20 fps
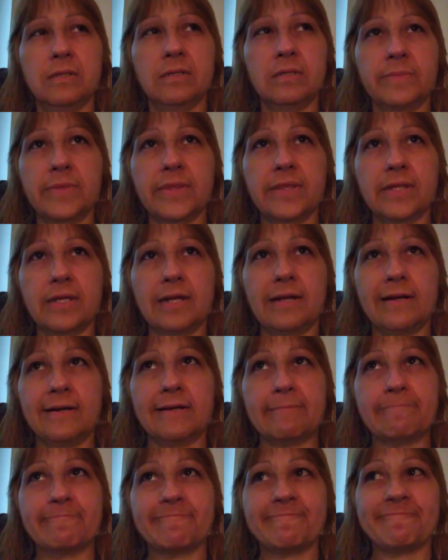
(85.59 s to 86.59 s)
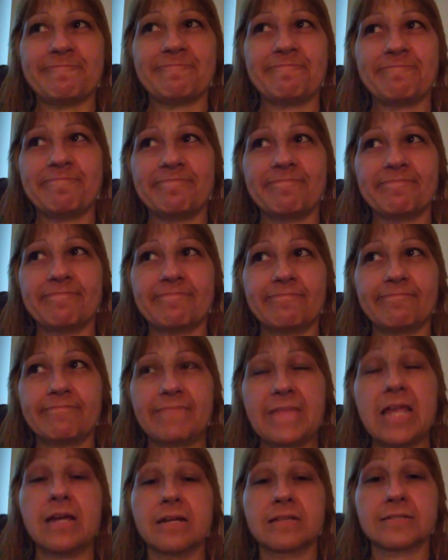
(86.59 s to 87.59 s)
Let me think here.
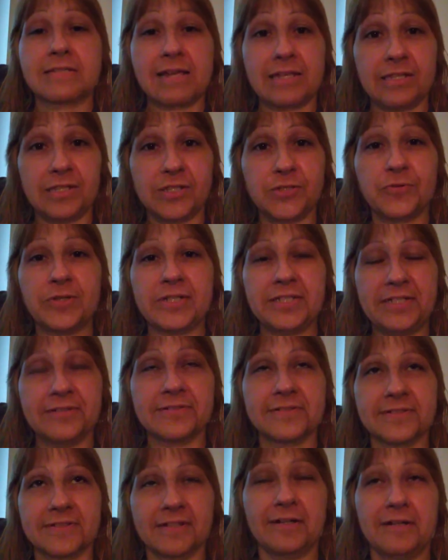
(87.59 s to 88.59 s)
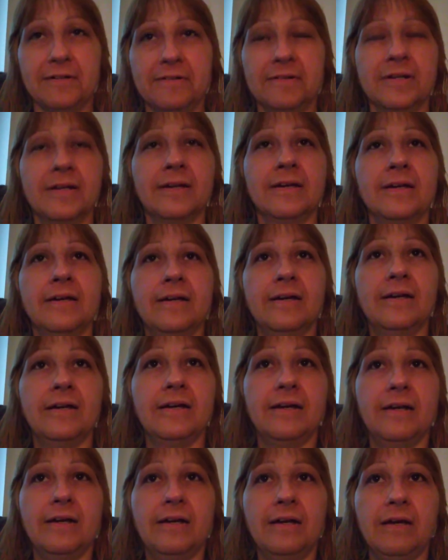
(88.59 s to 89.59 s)
Yeah, exactly 20 years ago.
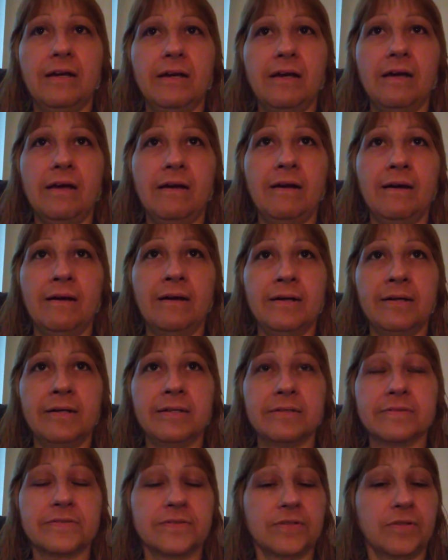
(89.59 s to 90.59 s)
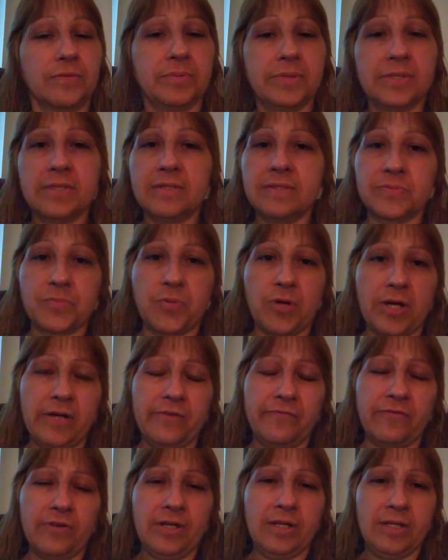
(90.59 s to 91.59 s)
Uh, so please pray
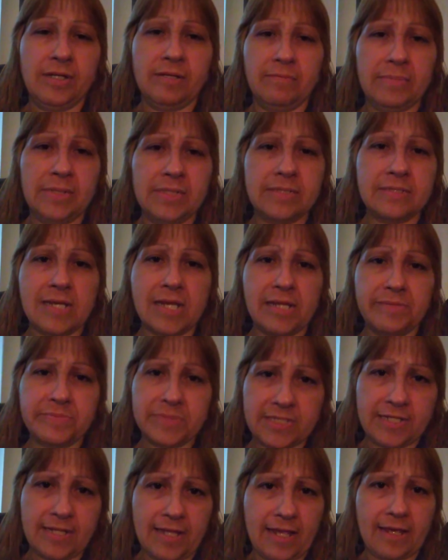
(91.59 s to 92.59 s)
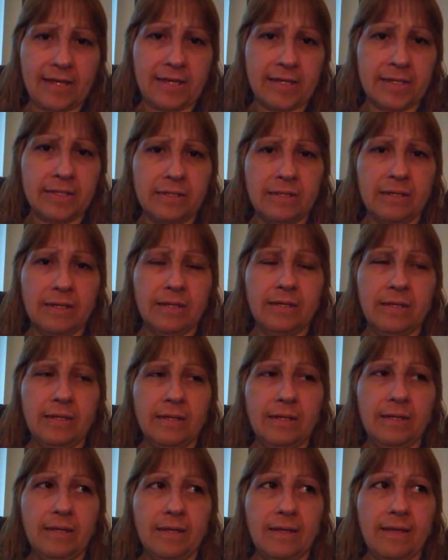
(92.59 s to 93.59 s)
for him. His name's Dan,
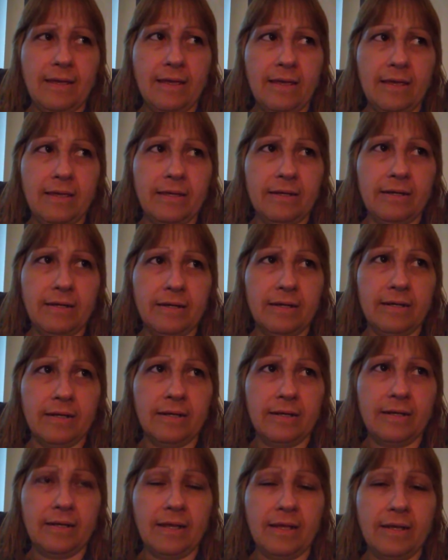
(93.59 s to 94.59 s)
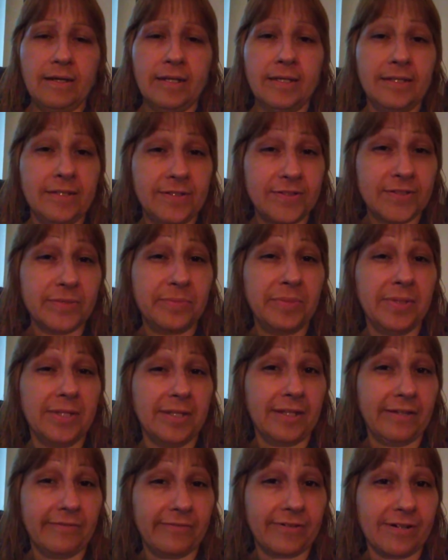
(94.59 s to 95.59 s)
and and he is a
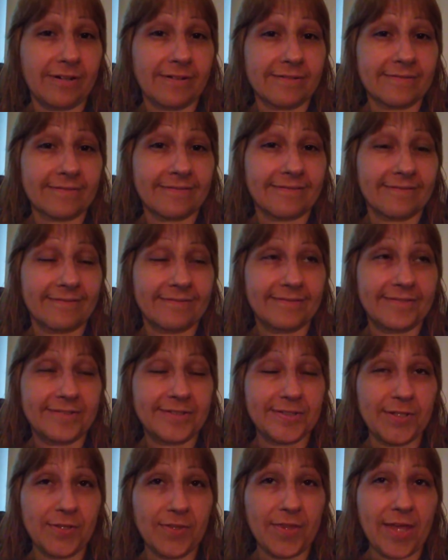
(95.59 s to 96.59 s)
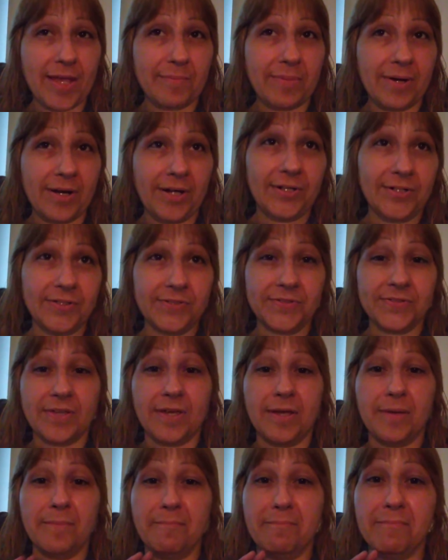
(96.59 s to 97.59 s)
believer. So that part is
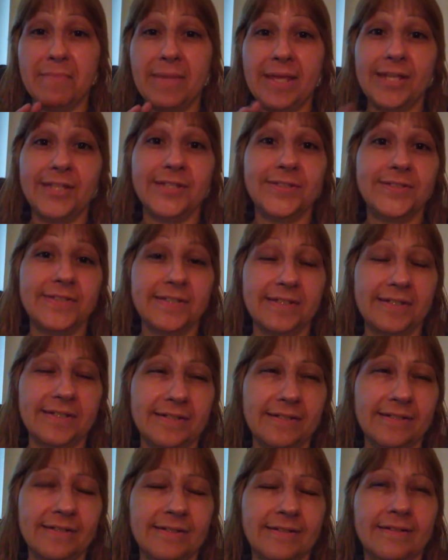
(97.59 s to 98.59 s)
amazing.